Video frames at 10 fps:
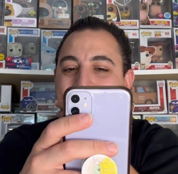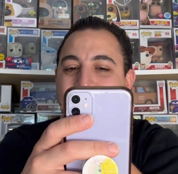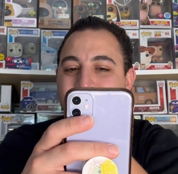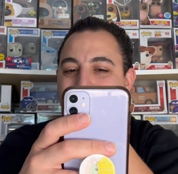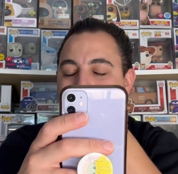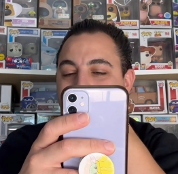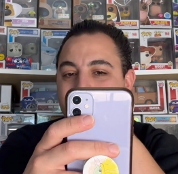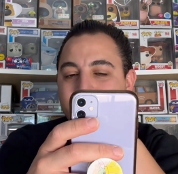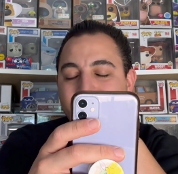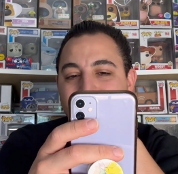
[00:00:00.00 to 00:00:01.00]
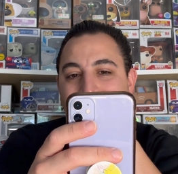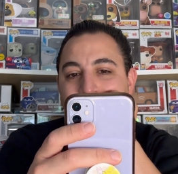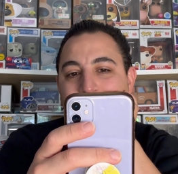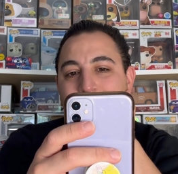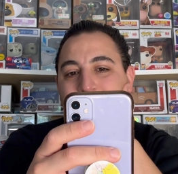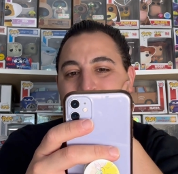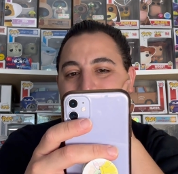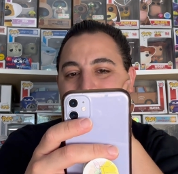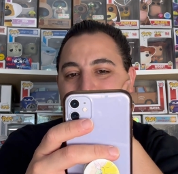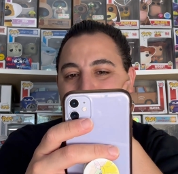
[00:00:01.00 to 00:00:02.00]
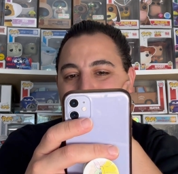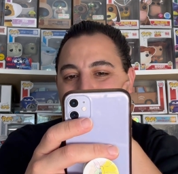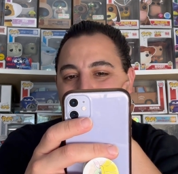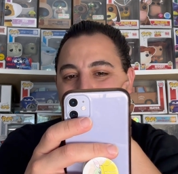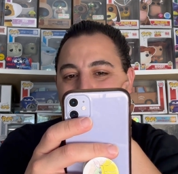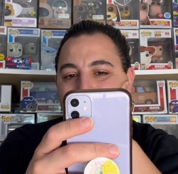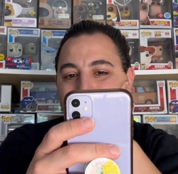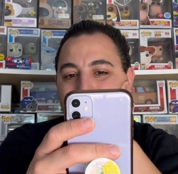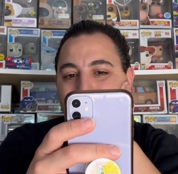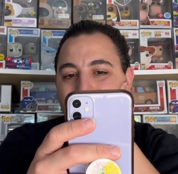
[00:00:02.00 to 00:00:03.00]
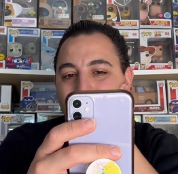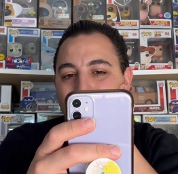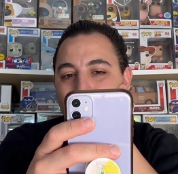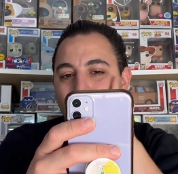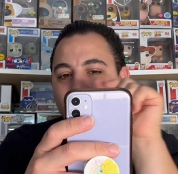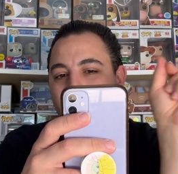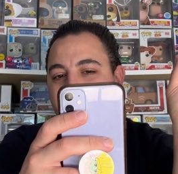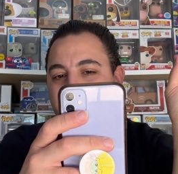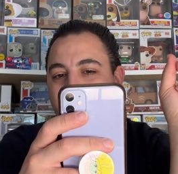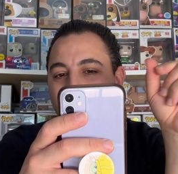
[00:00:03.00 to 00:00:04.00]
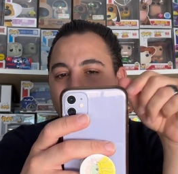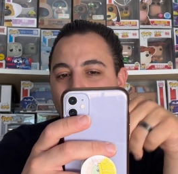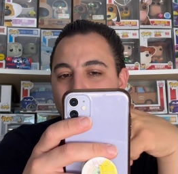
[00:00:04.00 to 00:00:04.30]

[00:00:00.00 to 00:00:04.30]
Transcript: (no one is talking)